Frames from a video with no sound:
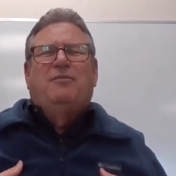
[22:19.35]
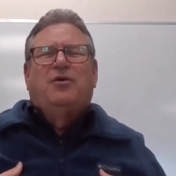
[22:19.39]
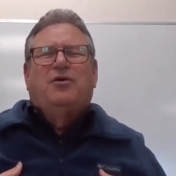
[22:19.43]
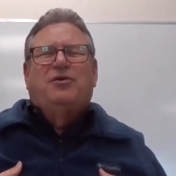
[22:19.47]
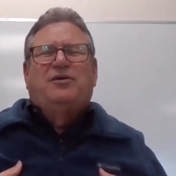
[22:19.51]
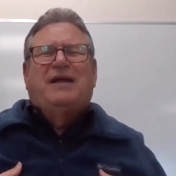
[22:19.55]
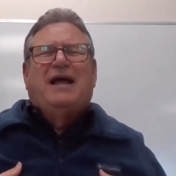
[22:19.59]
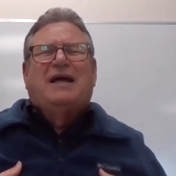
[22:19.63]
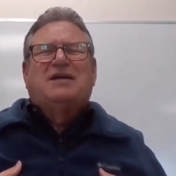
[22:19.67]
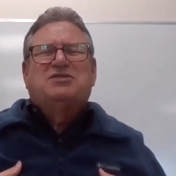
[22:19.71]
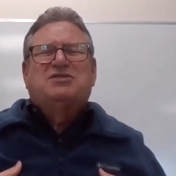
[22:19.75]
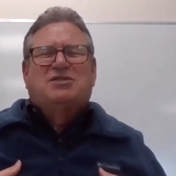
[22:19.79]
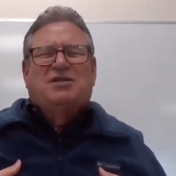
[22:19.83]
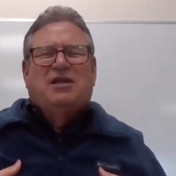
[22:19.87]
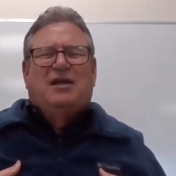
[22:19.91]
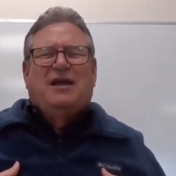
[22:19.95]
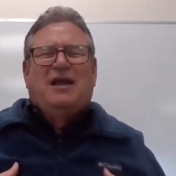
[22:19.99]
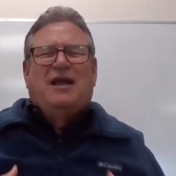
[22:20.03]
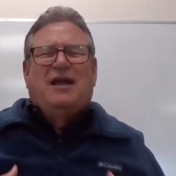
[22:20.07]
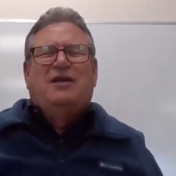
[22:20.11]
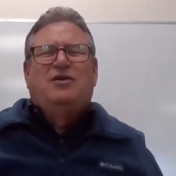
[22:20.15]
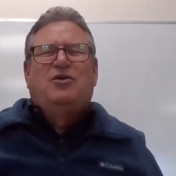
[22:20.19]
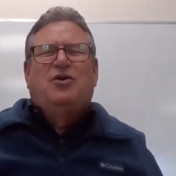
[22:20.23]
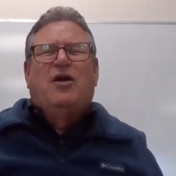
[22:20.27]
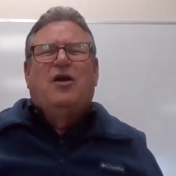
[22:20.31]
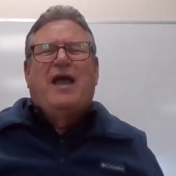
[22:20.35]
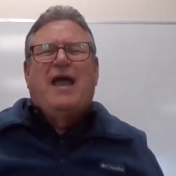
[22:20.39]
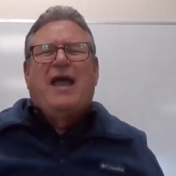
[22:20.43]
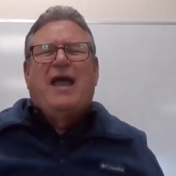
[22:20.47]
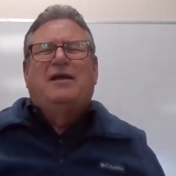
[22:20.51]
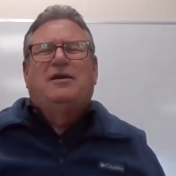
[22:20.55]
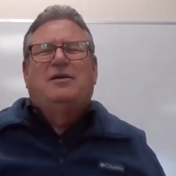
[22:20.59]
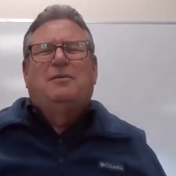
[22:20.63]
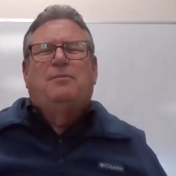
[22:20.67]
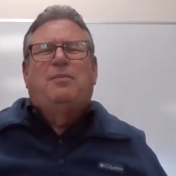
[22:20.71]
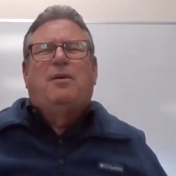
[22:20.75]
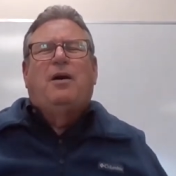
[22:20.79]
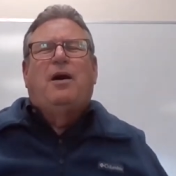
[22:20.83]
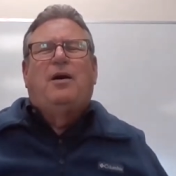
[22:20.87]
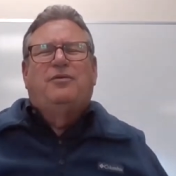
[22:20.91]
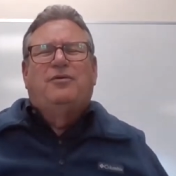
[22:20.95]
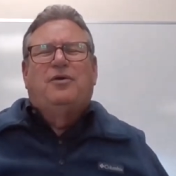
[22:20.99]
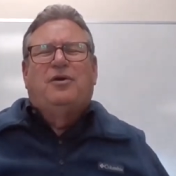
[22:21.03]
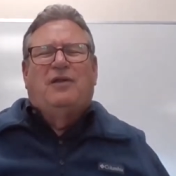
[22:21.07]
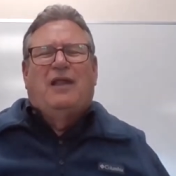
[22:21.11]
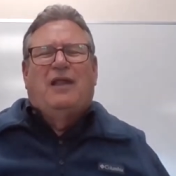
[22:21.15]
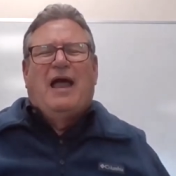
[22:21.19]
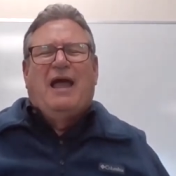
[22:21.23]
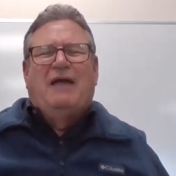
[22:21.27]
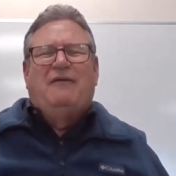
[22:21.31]
their destiny and your hand upon
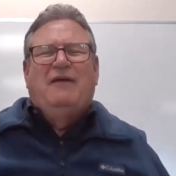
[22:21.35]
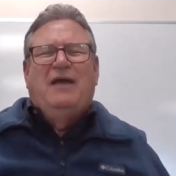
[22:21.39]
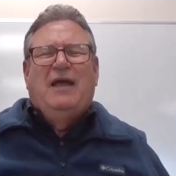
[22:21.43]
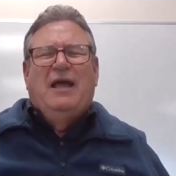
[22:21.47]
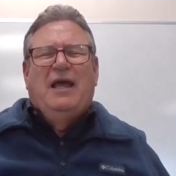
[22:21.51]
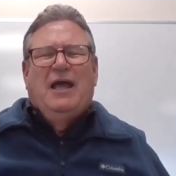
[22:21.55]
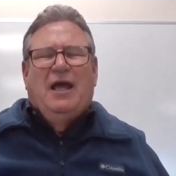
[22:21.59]
their life.